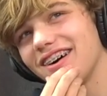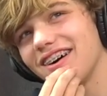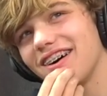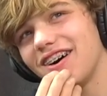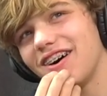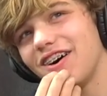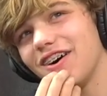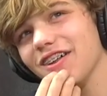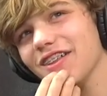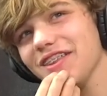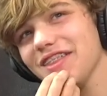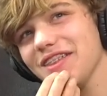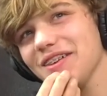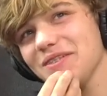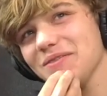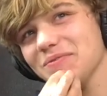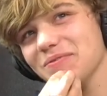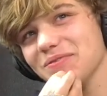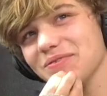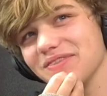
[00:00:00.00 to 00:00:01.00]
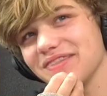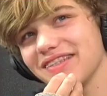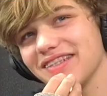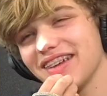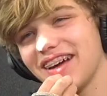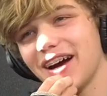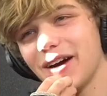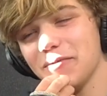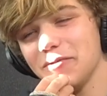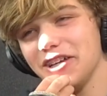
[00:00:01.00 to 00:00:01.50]
All of them.
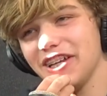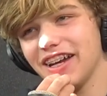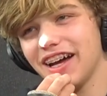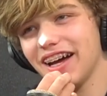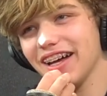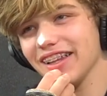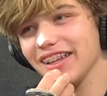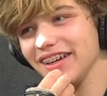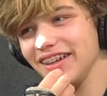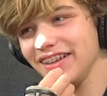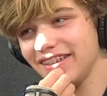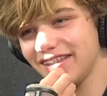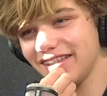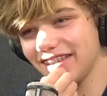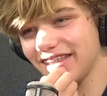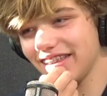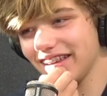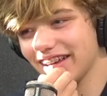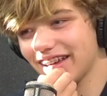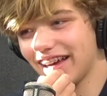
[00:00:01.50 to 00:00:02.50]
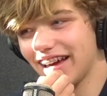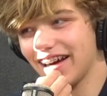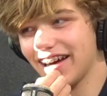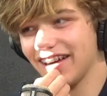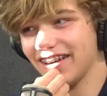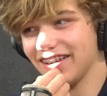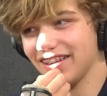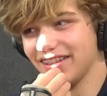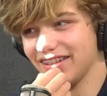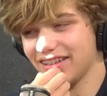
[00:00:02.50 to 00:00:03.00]
I mean, I liked the
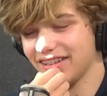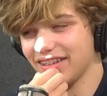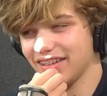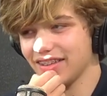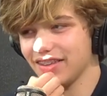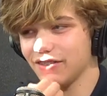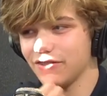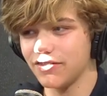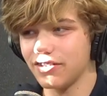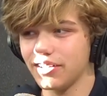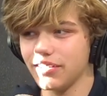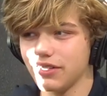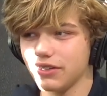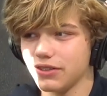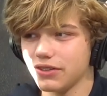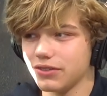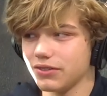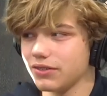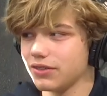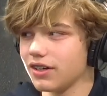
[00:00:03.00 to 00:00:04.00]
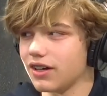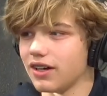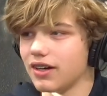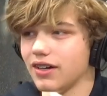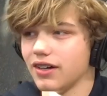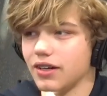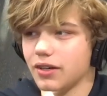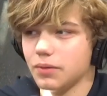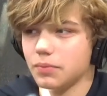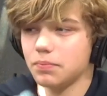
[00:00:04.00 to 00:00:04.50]
guys in the video.
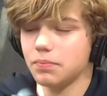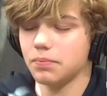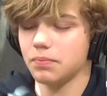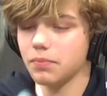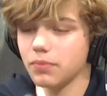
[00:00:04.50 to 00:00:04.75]
Uh, mm.